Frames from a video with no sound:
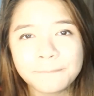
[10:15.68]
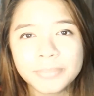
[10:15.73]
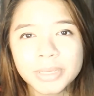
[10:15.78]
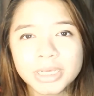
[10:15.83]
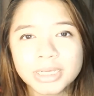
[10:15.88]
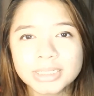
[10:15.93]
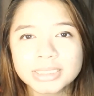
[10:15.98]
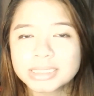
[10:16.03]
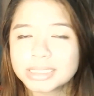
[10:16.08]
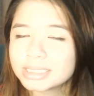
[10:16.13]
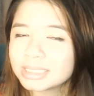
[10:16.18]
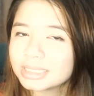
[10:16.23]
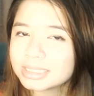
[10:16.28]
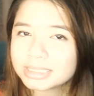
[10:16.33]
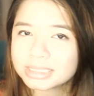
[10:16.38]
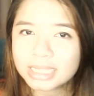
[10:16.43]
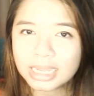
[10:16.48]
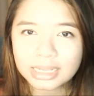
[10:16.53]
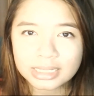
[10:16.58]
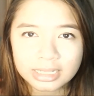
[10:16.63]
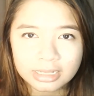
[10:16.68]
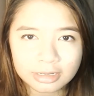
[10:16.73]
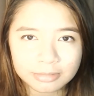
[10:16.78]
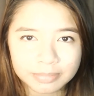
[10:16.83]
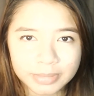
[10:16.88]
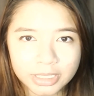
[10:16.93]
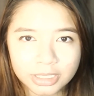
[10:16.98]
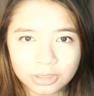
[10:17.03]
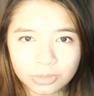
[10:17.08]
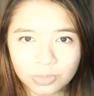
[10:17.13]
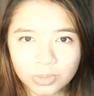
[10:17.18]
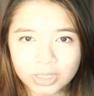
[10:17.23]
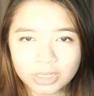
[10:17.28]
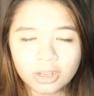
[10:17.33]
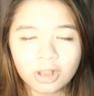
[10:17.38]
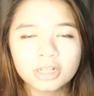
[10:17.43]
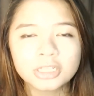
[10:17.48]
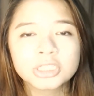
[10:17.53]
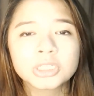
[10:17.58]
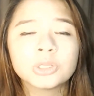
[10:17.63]
because it does not help anyone.
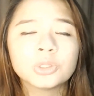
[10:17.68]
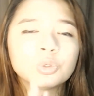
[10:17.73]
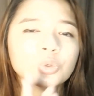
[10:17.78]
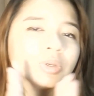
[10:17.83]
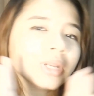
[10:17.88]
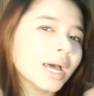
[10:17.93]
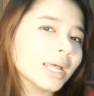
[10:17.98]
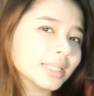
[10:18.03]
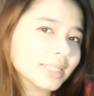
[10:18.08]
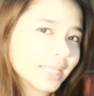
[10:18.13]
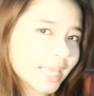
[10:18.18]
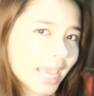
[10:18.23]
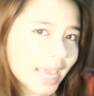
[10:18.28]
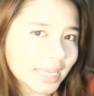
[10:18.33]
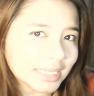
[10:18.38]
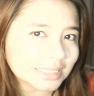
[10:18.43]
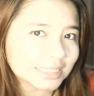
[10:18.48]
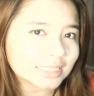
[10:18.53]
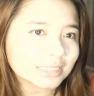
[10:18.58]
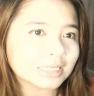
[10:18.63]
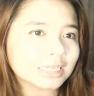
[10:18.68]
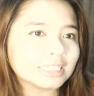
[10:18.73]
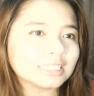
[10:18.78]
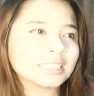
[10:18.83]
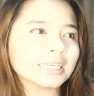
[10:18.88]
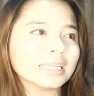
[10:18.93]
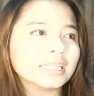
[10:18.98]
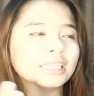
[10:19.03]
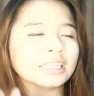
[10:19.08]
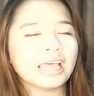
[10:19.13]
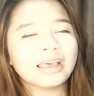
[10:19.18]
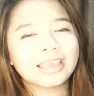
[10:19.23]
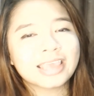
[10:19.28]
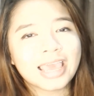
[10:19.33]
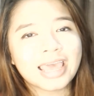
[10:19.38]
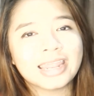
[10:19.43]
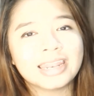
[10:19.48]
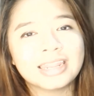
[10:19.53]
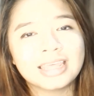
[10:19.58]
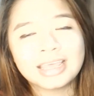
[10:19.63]
Also, do not guess because
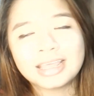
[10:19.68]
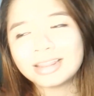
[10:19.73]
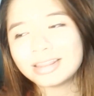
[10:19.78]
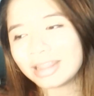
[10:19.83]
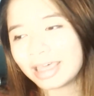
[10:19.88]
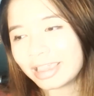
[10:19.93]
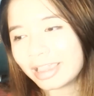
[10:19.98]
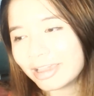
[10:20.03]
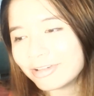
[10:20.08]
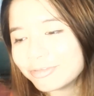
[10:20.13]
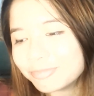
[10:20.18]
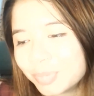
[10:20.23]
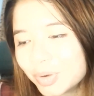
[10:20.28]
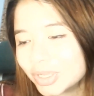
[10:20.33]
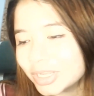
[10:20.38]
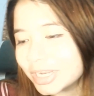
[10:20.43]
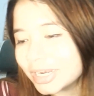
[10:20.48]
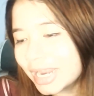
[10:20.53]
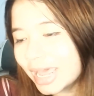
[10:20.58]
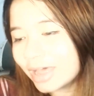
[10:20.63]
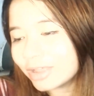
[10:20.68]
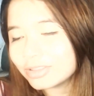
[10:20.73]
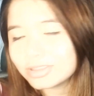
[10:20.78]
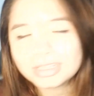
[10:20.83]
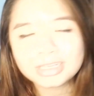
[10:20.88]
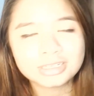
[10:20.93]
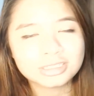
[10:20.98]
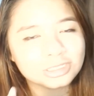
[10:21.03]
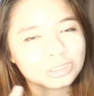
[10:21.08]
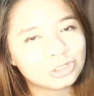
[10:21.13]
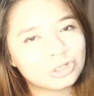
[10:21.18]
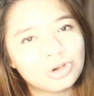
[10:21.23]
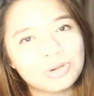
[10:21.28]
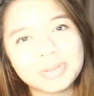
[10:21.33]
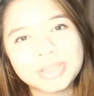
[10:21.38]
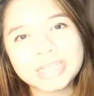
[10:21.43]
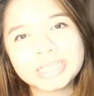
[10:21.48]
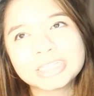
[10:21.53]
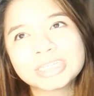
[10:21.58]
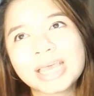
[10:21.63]
again, like I've pointed out so
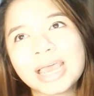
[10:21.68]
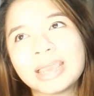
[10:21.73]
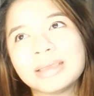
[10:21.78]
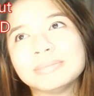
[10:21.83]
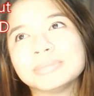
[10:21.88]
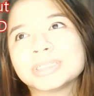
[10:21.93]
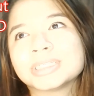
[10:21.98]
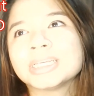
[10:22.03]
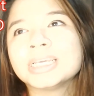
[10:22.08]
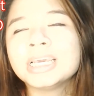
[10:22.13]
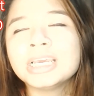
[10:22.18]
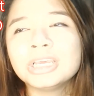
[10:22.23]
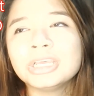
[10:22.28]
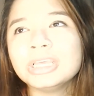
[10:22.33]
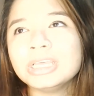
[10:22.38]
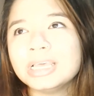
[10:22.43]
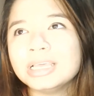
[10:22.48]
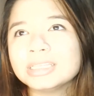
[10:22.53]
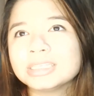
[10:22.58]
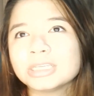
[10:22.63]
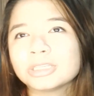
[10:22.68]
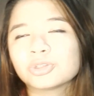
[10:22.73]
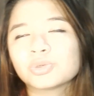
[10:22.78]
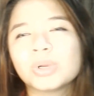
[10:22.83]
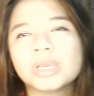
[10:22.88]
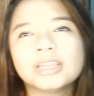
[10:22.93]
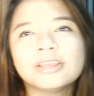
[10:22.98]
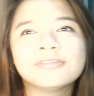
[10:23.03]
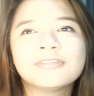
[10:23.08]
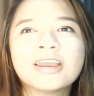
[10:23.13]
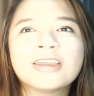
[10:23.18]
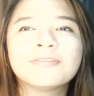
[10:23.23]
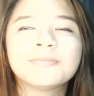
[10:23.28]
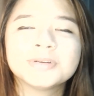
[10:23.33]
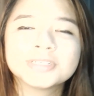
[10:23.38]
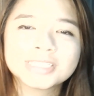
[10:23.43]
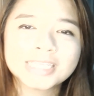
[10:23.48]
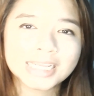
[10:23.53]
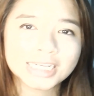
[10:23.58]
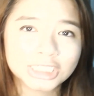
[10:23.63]
many times, it's a
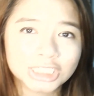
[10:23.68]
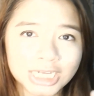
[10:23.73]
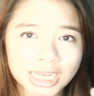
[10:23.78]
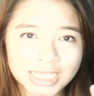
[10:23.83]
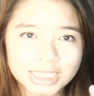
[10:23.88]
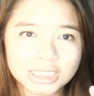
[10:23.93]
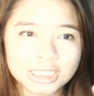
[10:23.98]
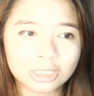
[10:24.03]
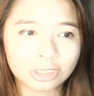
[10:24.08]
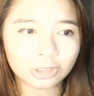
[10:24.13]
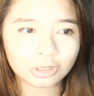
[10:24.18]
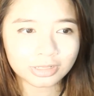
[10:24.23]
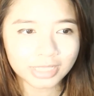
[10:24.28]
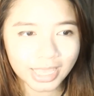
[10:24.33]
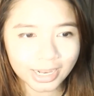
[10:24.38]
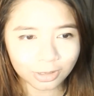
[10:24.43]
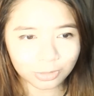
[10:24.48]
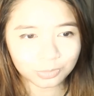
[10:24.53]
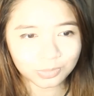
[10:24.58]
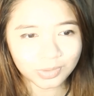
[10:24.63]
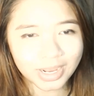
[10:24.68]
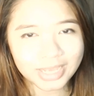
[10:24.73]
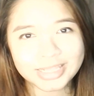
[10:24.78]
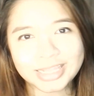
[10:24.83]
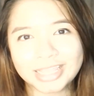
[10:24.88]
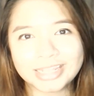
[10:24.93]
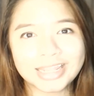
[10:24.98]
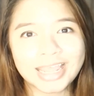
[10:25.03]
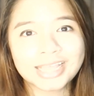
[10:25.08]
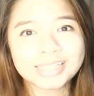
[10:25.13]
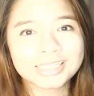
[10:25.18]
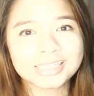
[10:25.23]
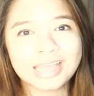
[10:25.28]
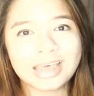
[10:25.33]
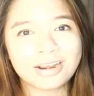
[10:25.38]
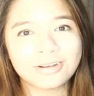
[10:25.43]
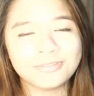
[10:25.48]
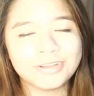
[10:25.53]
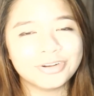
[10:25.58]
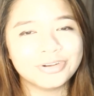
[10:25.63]
25% chance that you'll get it right, and that's
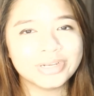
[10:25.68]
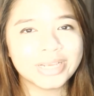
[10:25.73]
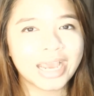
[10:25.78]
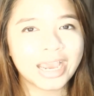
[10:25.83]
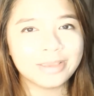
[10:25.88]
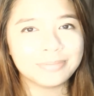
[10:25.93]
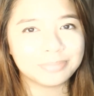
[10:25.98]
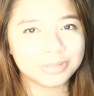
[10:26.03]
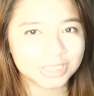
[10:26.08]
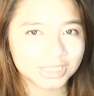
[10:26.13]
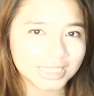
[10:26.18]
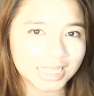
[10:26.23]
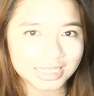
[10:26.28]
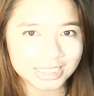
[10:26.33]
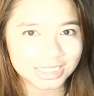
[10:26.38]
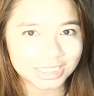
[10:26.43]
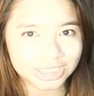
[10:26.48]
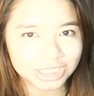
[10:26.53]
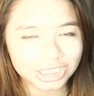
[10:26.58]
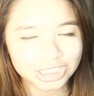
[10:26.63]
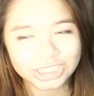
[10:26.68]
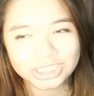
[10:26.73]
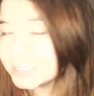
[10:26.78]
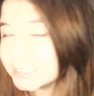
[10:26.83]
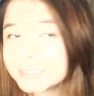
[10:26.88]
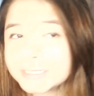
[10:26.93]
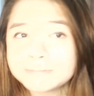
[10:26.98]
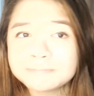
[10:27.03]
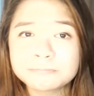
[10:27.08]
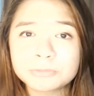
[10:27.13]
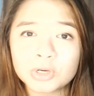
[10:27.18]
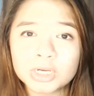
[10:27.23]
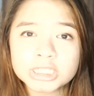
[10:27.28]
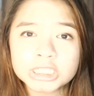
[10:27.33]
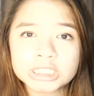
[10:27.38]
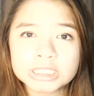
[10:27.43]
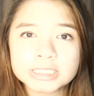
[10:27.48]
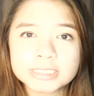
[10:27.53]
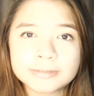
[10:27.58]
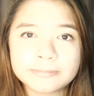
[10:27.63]
not a very high percentage. Some
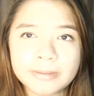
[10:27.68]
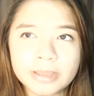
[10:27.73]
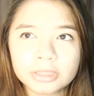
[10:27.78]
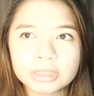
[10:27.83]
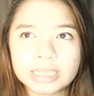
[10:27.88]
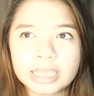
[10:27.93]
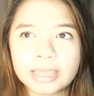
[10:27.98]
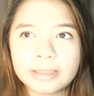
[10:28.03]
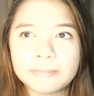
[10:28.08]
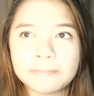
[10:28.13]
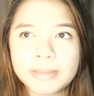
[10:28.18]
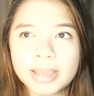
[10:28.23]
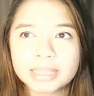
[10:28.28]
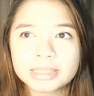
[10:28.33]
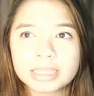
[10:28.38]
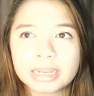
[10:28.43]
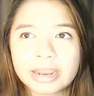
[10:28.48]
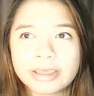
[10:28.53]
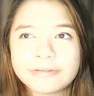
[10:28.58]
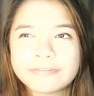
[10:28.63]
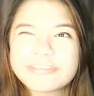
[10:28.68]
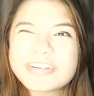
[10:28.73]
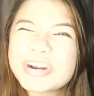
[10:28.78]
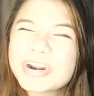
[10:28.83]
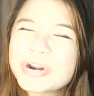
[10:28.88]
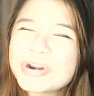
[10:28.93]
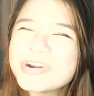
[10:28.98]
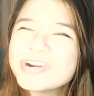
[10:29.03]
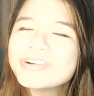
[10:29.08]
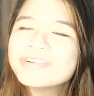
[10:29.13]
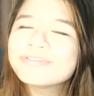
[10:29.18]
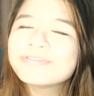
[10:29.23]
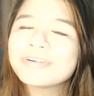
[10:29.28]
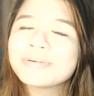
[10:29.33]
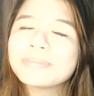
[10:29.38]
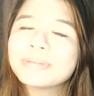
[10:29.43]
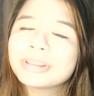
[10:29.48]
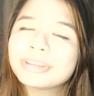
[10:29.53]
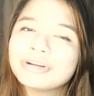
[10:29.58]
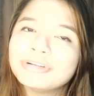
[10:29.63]
questions about the NMAT that I've heard
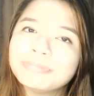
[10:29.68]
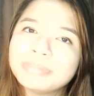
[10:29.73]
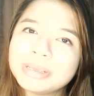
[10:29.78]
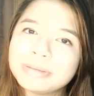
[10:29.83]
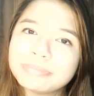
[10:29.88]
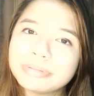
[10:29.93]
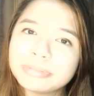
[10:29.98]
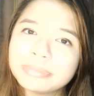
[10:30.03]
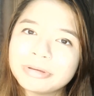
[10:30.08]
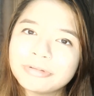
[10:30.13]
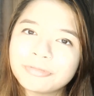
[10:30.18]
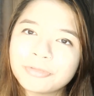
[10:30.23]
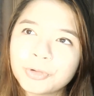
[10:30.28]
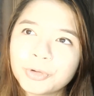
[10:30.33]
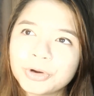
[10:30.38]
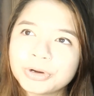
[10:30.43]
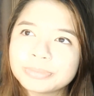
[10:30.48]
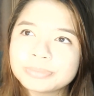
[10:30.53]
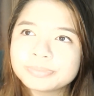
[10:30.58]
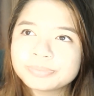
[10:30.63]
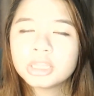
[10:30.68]
from other people before.